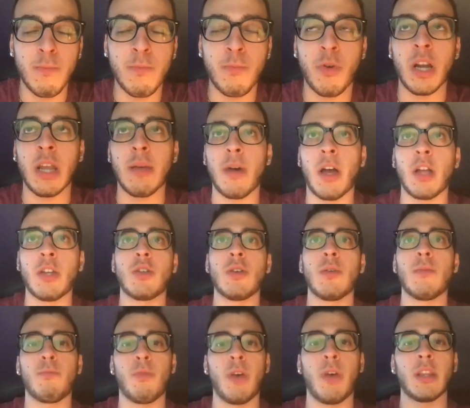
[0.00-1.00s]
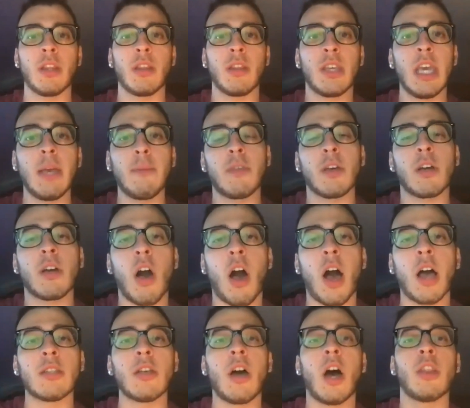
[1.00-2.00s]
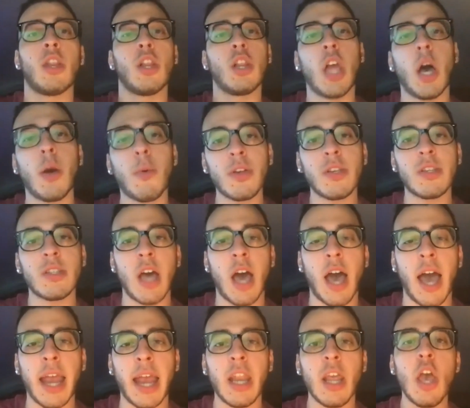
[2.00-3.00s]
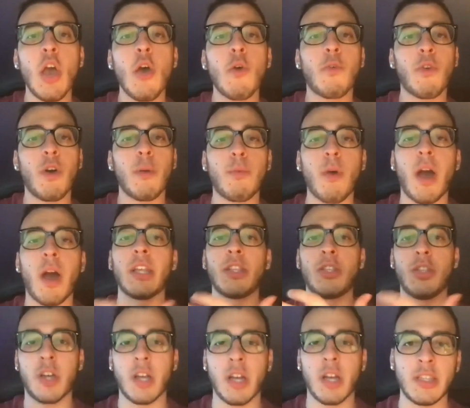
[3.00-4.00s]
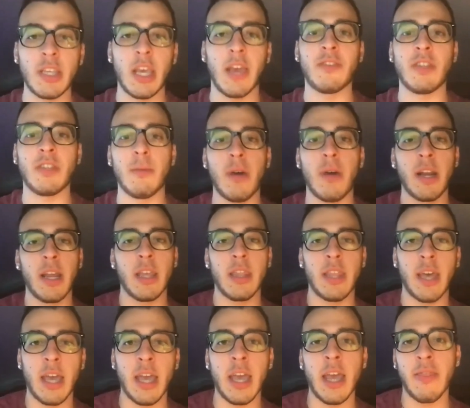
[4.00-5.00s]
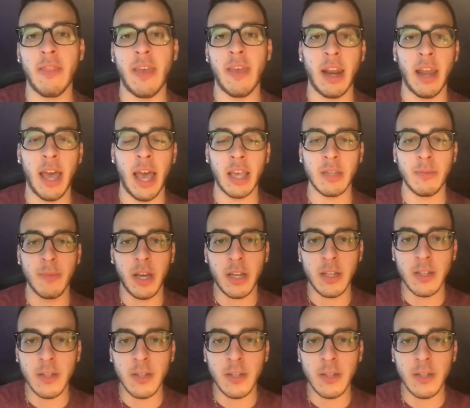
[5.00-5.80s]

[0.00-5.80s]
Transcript: pretty much keep the cost on the lower side for a bride that's looking to save some money in that aspect?